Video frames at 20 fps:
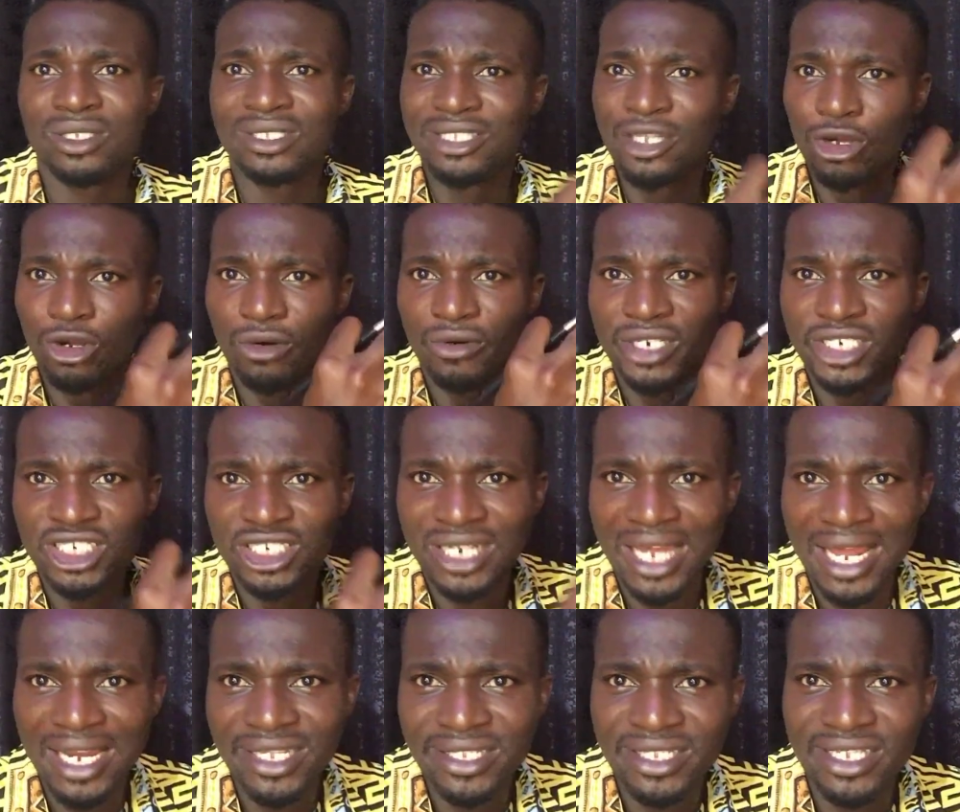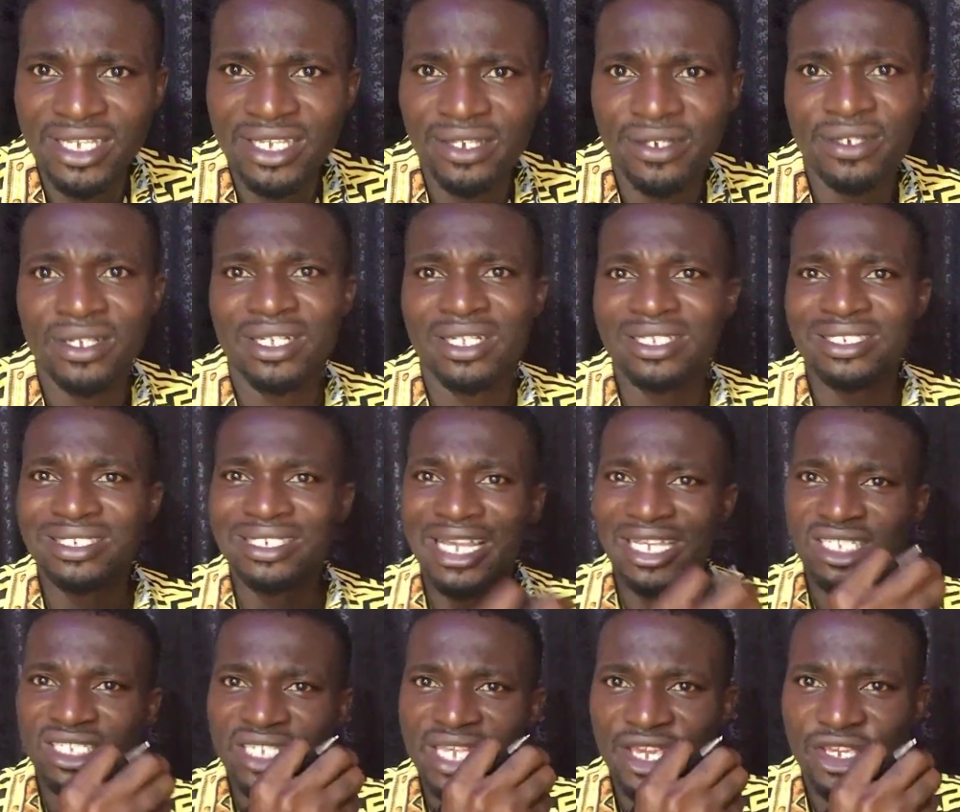the originality, the
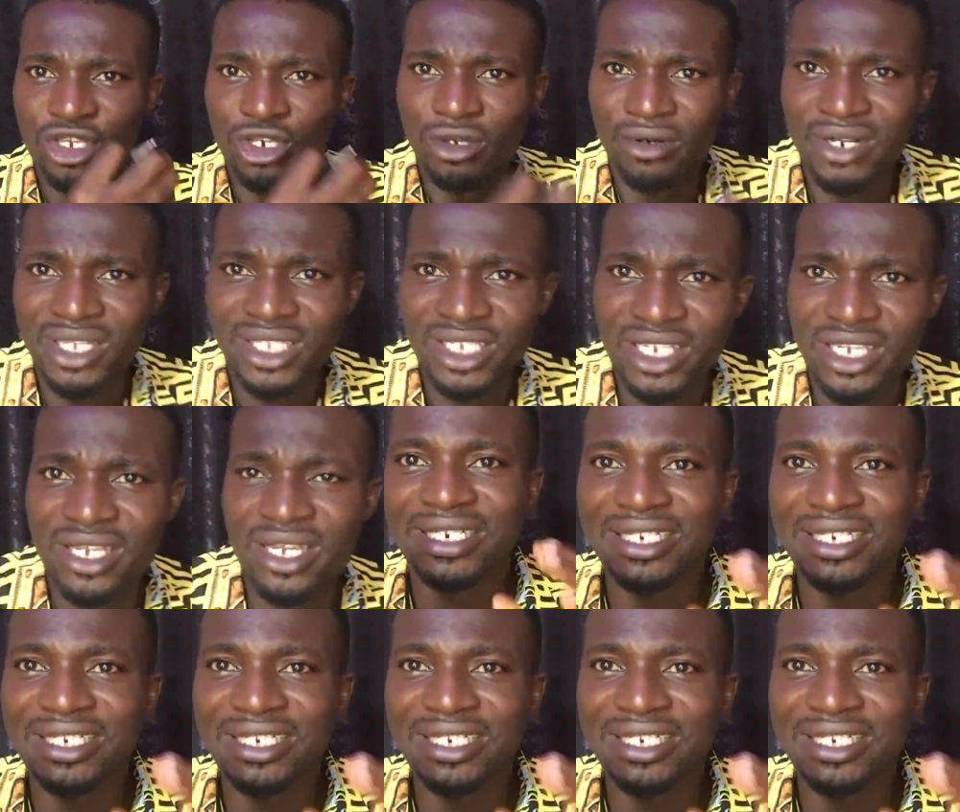security